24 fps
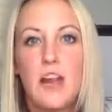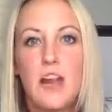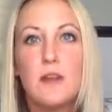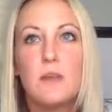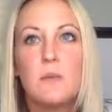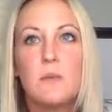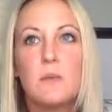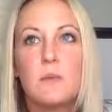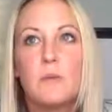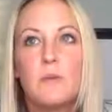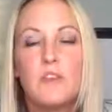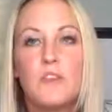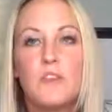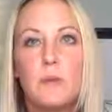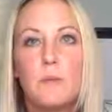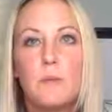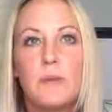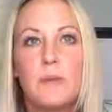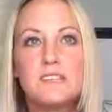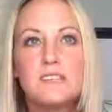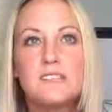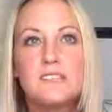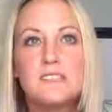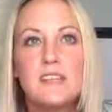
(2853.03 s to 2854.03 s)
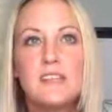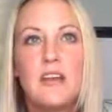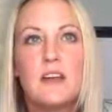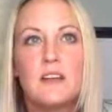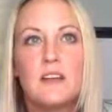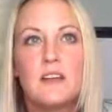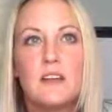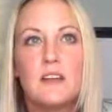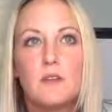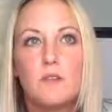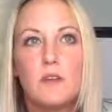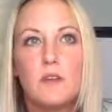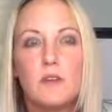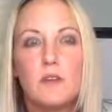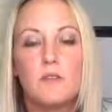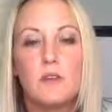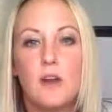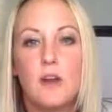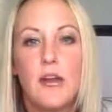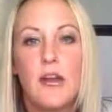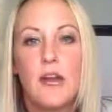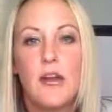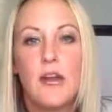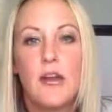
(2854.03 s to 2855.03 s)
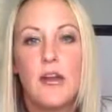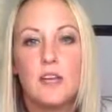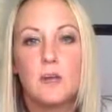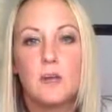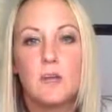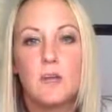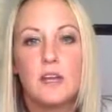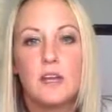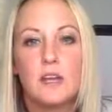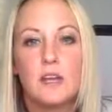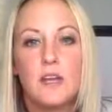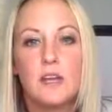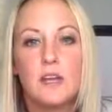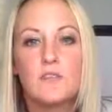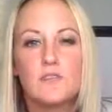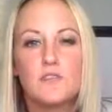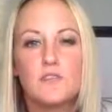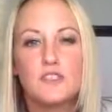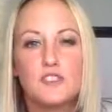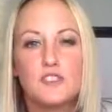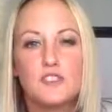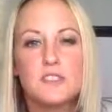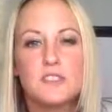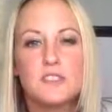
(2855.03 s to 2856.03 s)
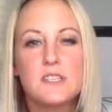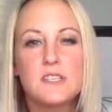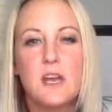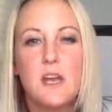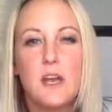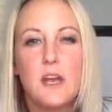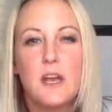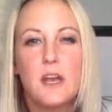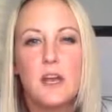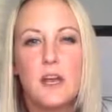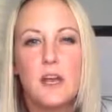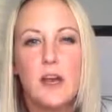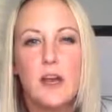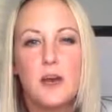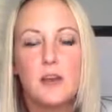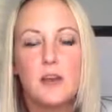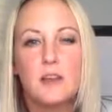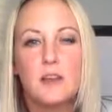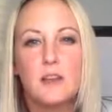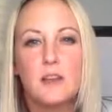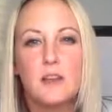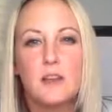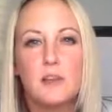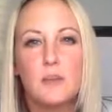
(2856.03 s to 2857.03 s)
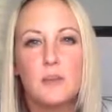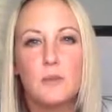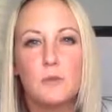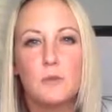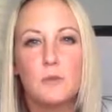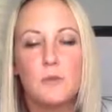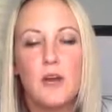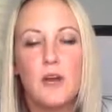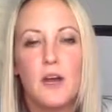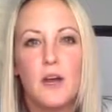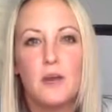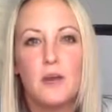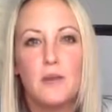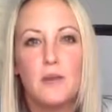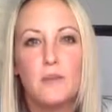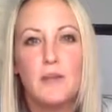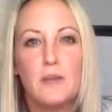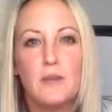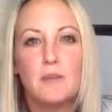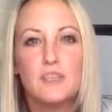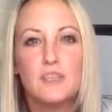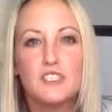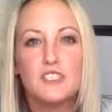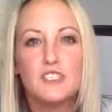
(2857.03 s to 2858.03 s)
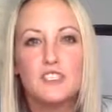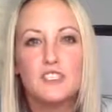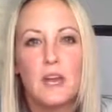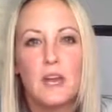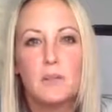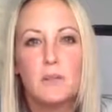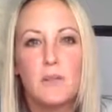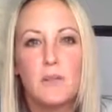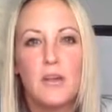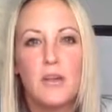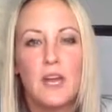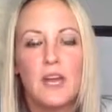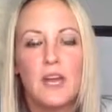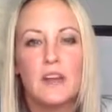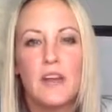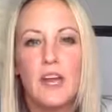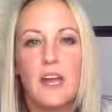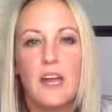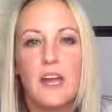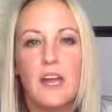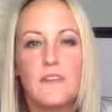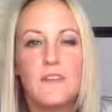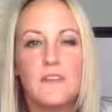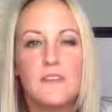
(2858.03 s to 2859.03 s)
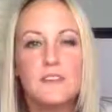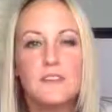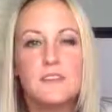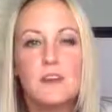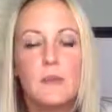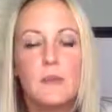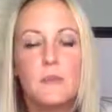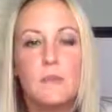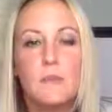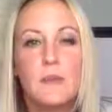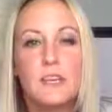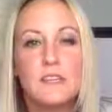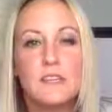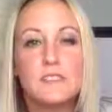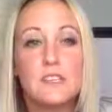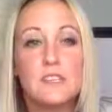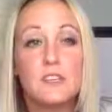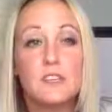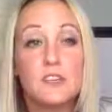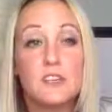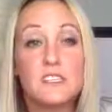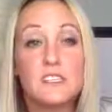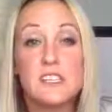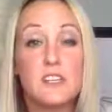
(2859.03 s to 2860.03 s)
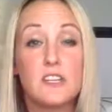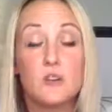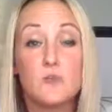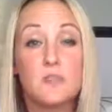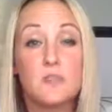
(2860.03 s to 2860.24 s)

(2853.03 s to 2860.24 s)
I remember the best salad I've ever had in my life was just a little baby gem, and it had this amazing dressing.